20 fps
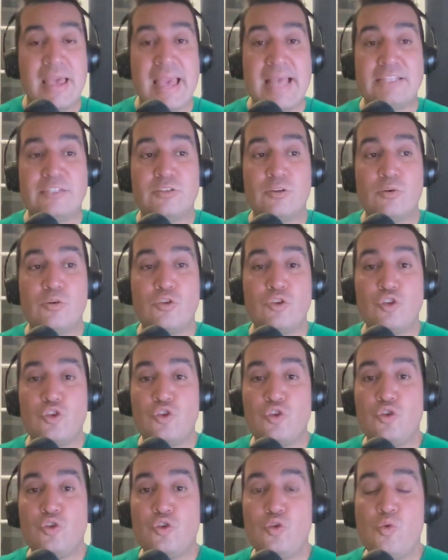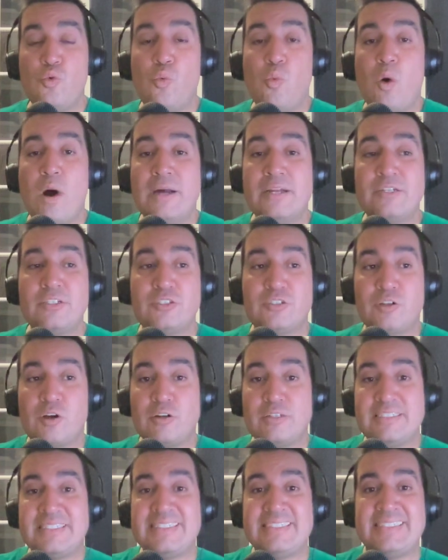And so you want to
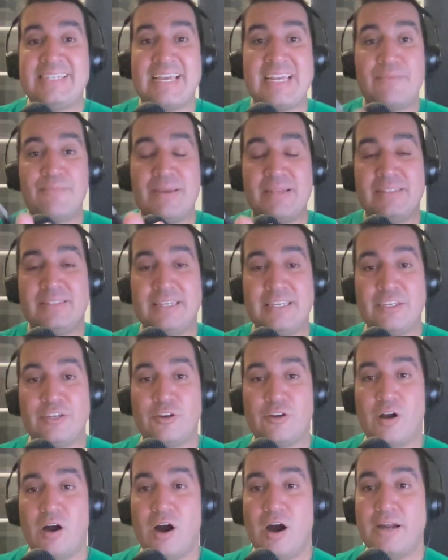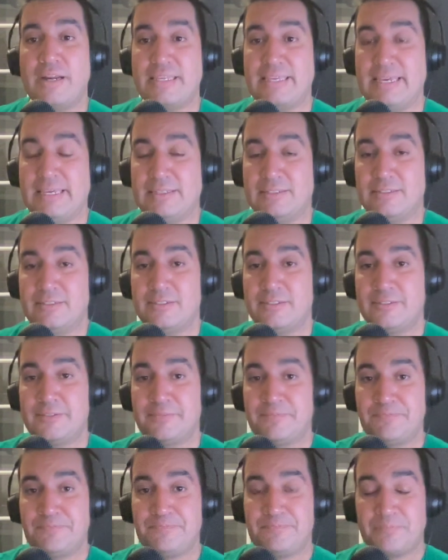start segmenting your audience
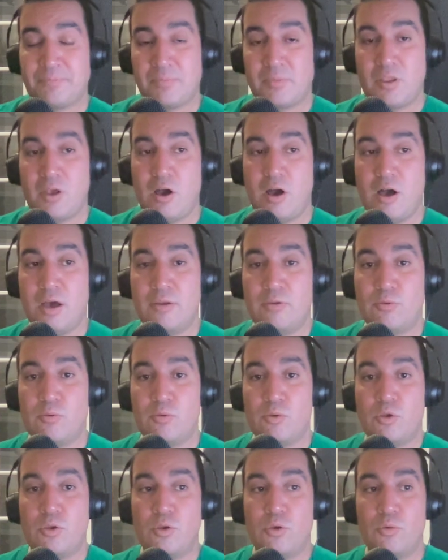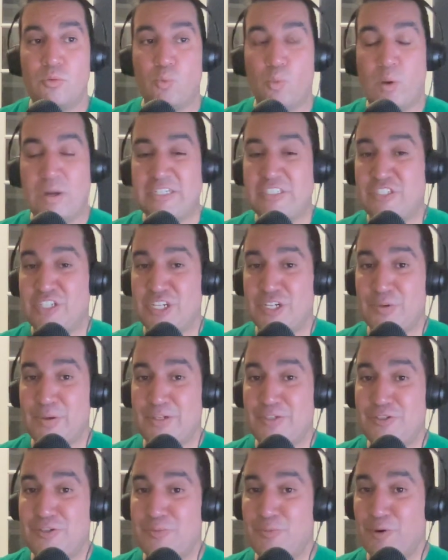on what
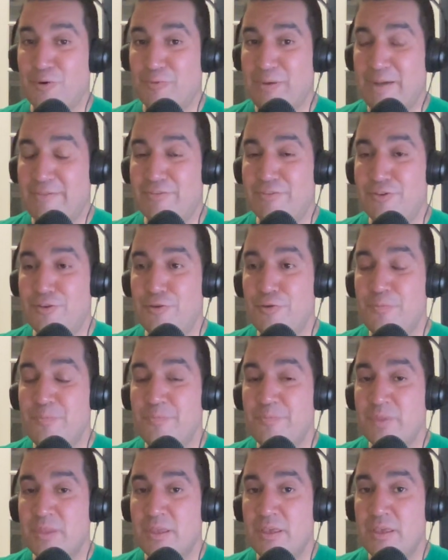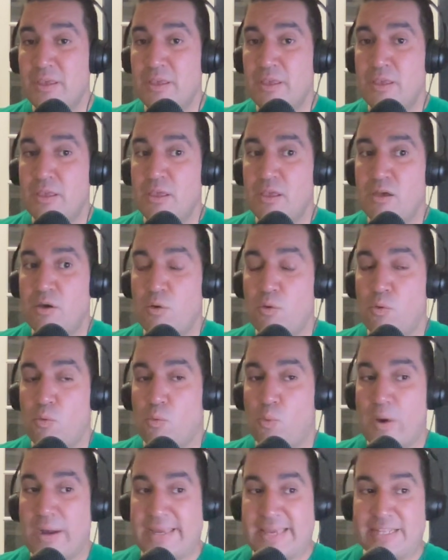generates you more revenue,
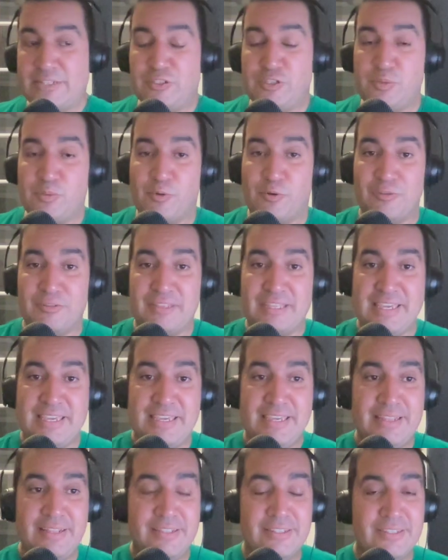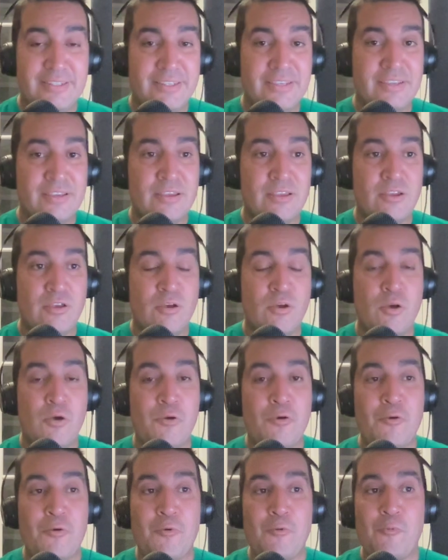what gets you more leads,
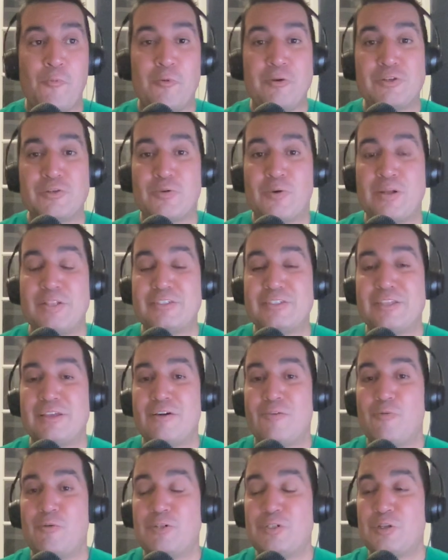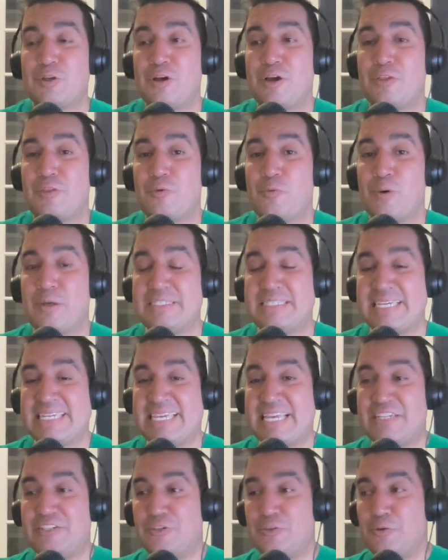which are the ones that
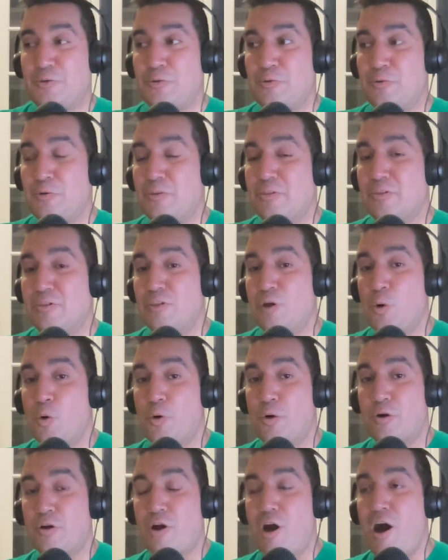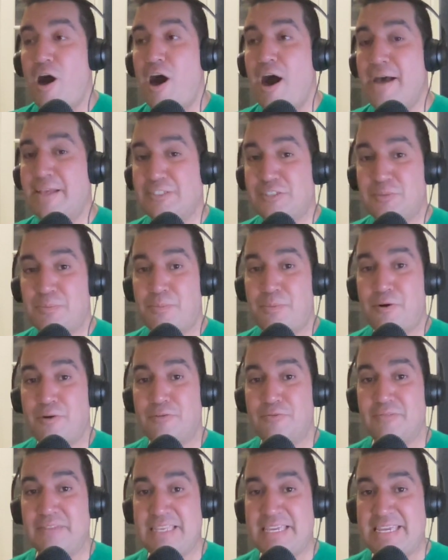get you lower cost
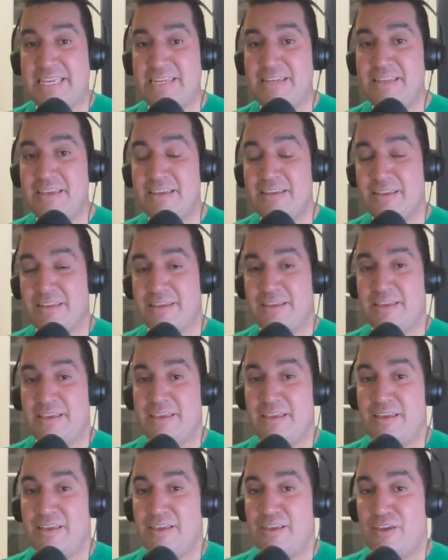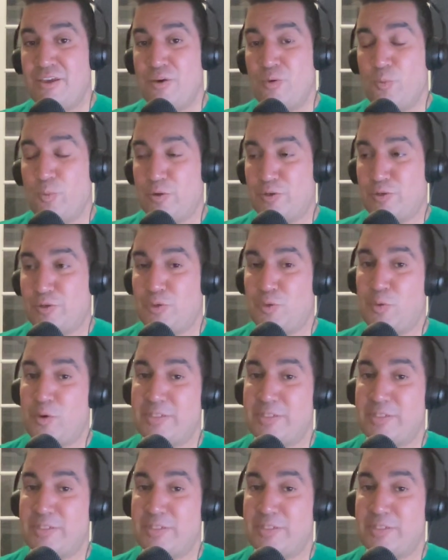per lead, which are the